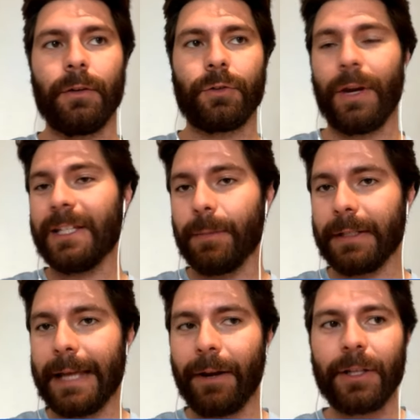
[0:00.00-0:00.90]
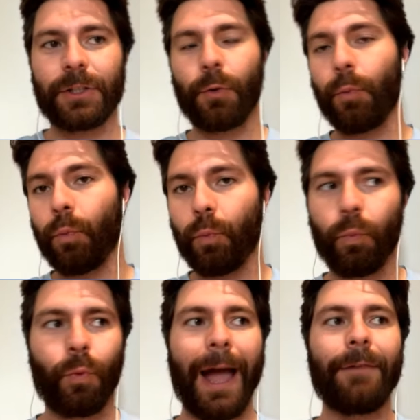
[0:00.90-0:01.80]
Tracy McDaniel, he's the
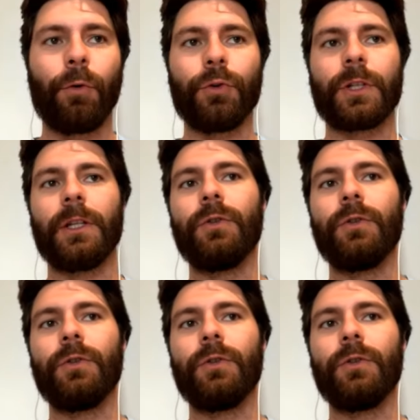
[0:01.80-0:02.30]
Rivals